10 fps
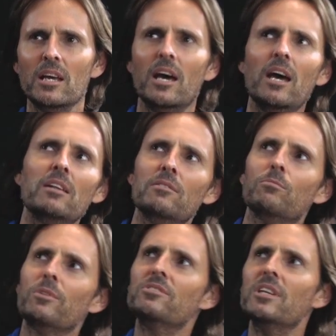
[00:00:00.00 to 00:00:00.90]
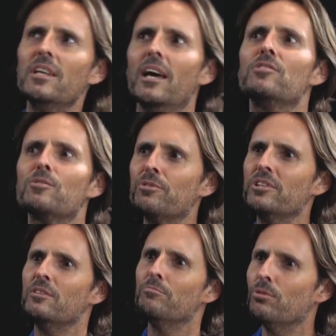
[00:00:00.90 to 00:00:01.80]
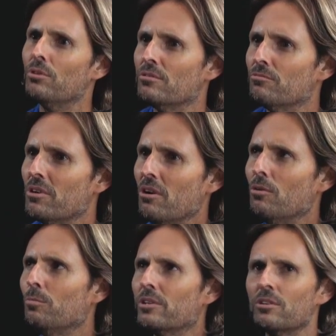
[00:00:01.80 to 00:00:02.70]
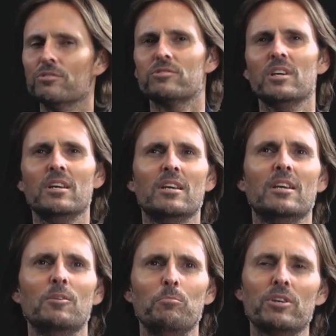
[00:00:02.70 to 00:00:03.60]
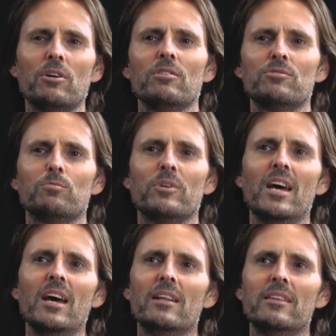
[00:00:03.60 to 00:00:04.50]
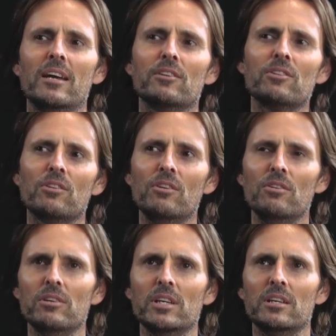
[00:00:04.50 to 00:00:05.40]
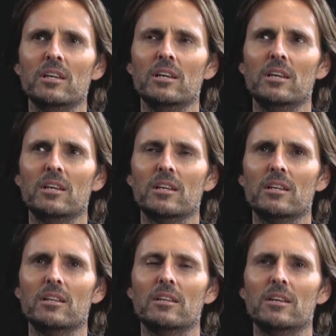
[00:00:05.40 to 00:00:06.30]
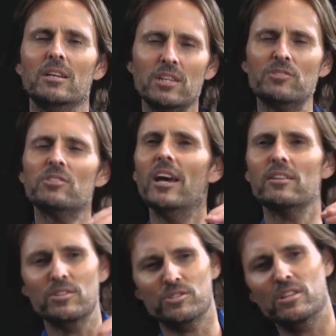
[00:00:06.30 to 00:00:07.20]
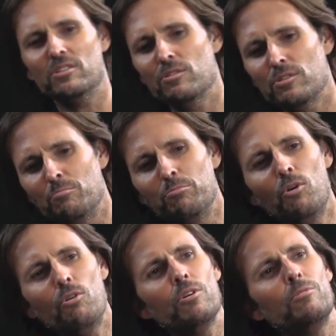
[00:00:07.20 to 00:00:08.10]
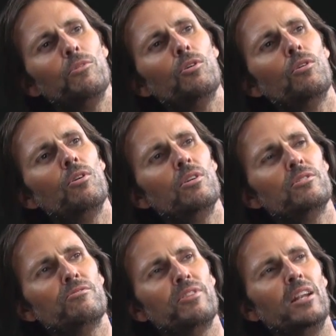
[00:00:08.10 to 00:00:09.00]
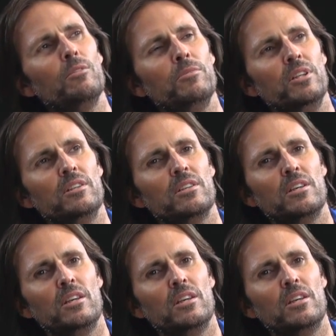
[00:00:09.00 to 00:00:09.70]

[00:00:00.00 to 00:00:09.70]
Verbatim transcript: And we see that as a pretty important role because, because without that occurring, it's like this, the, the more and more development